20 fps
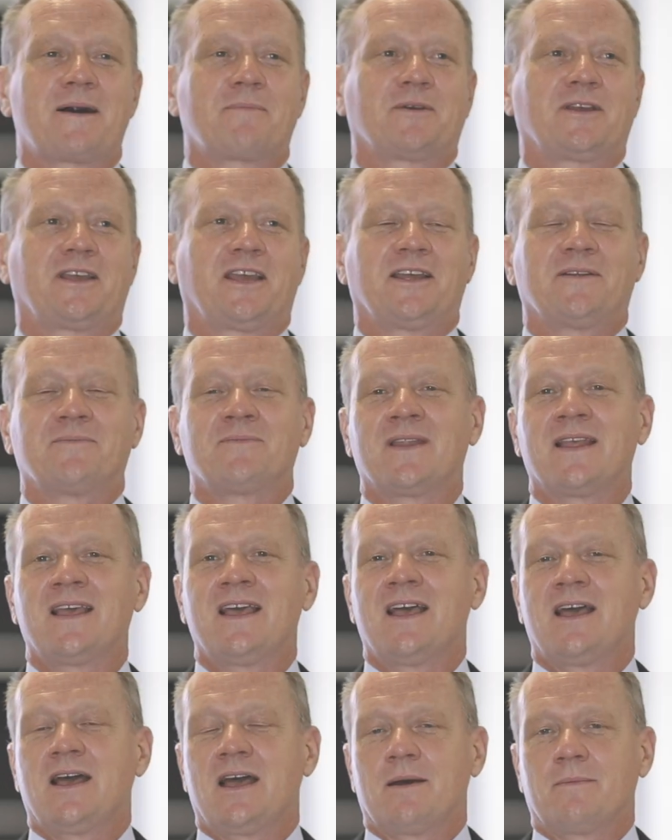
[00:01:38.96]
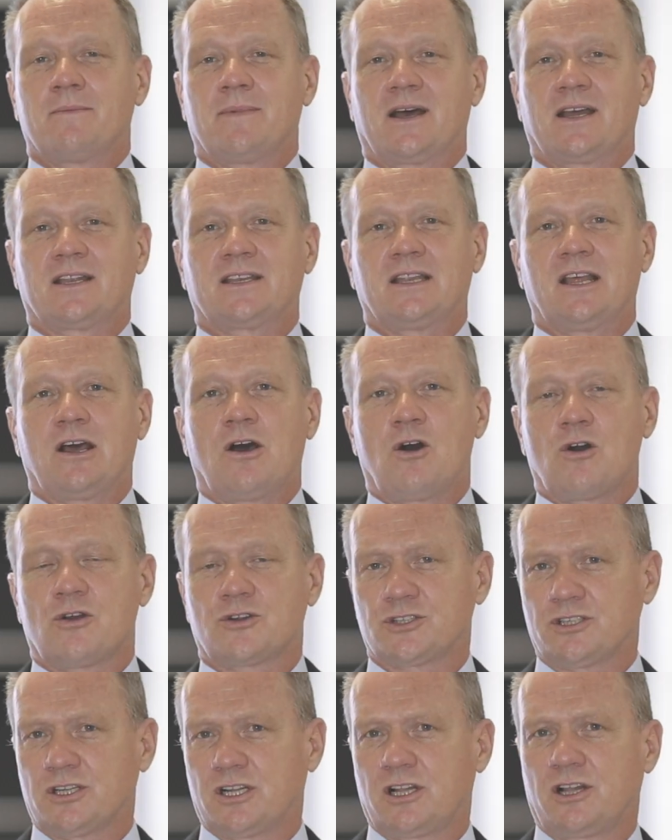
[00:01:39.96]
up again. But
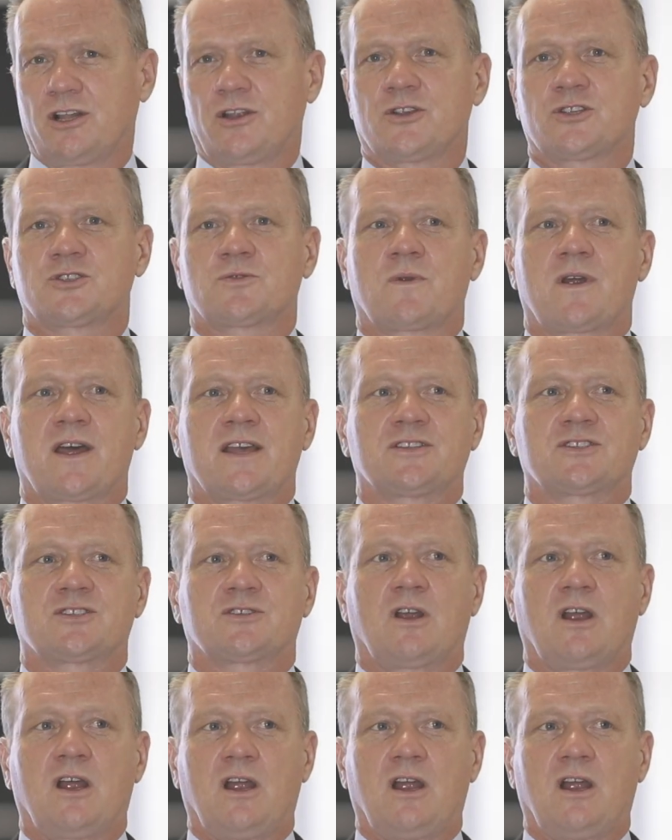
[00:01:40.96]
auction clearance rates